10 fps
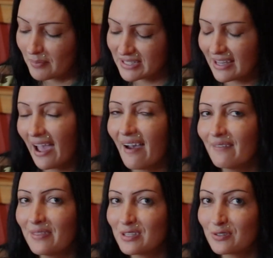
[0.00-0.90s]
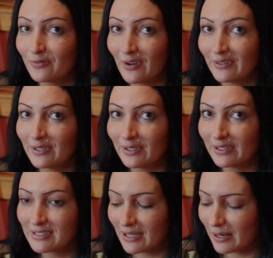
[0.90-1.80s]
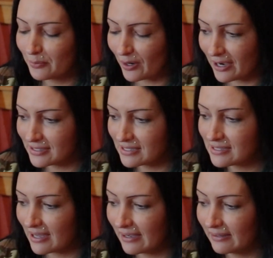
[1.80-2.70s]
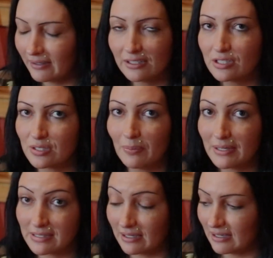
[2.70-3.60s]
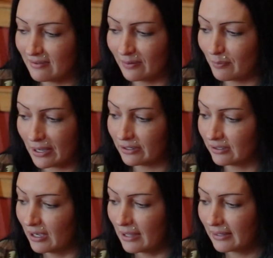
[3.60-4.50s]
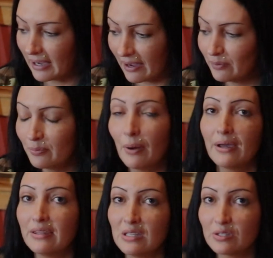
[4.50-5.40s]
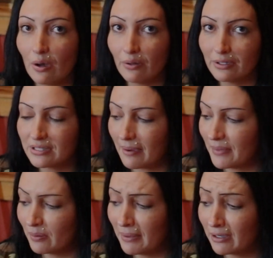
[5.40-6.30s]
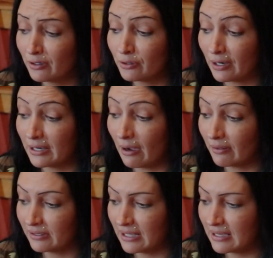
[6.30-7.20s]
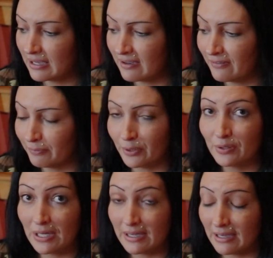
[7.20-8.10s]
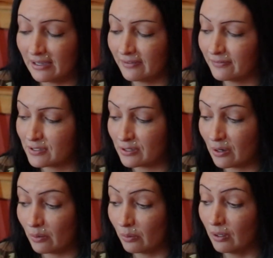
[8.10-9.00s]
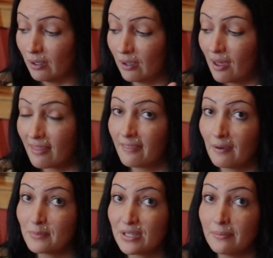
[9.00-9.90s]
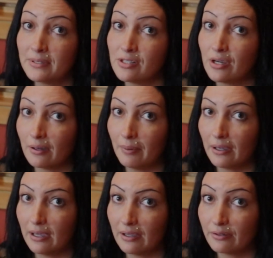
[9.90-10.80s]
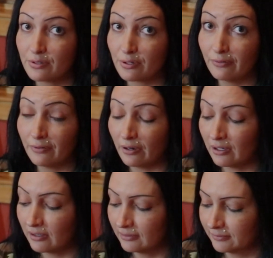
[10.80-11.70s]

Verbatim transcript: But to have this fun little exciting prize inside, like just makes it even better. Like I would buy these all the time. They make a great holiday gift, birthday gift, so thumbs up to Jackpot Candles so far.